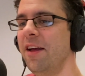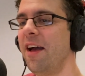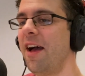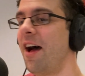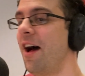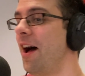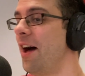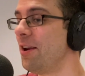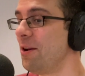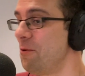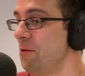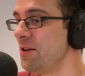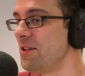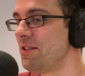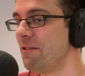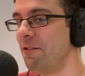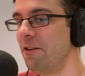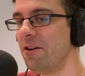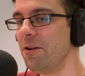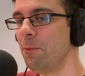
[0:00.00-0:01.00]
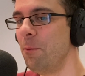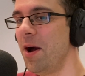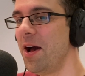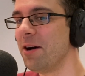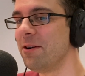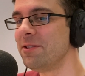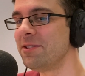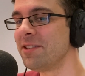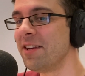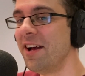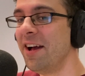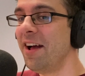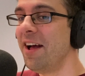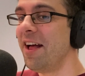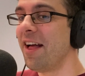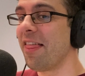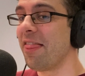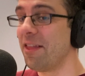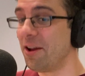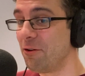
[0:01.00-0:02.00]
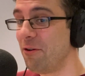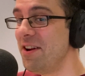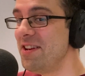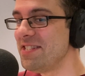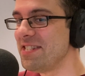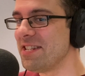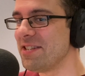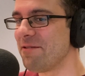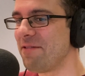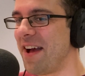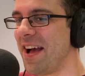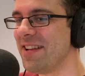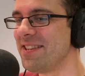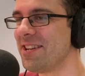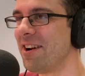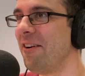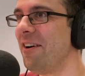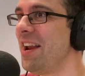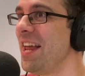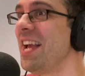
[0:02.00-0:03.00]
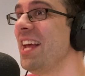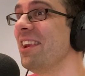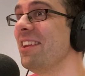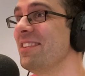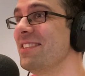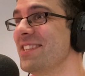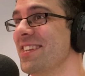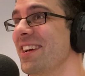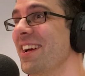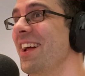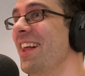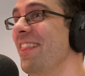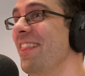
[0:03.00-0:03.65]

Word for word: And according to Vernon Wells, the craziest fans are in England. Oh.